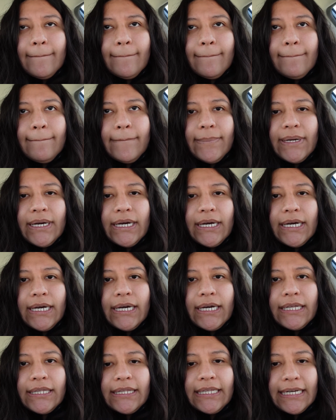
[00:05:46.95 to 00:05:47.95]

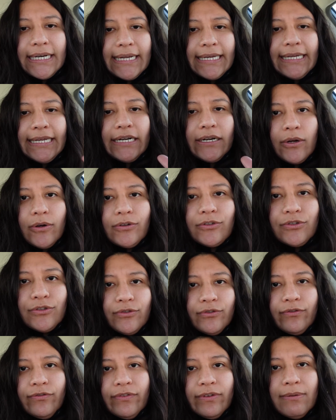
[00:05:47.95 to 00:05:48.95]
but that I can
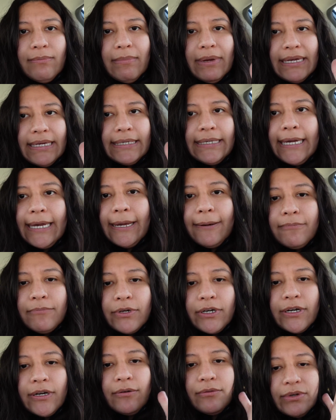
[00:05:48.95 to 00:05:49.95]
also fit my
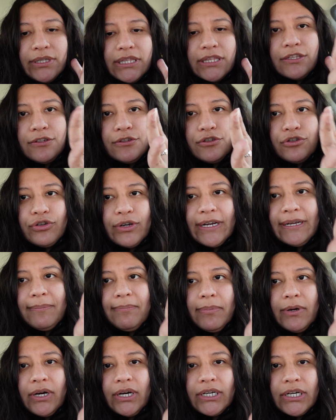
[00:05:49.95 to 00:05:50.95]
camera with the
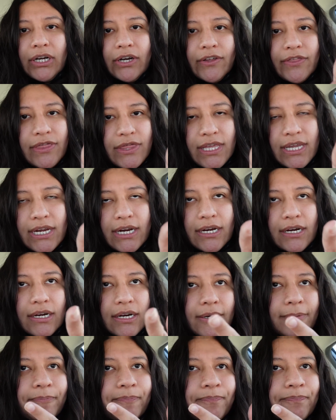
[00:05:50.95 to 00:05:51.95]
tripod on
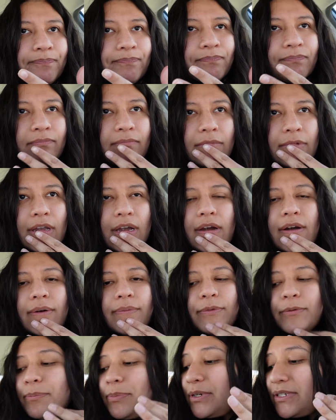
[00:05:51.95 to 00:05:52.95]
there.
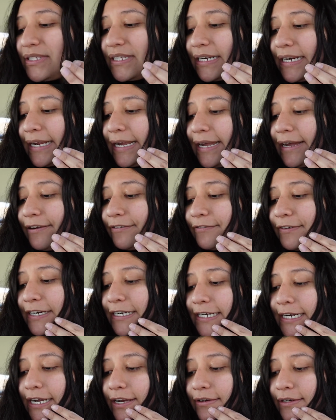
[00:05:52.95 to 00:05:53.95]
The purse that I have right
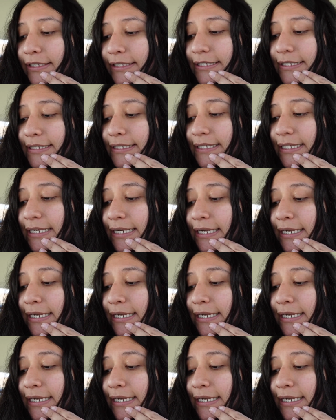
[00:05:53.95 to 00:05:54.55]
now, it's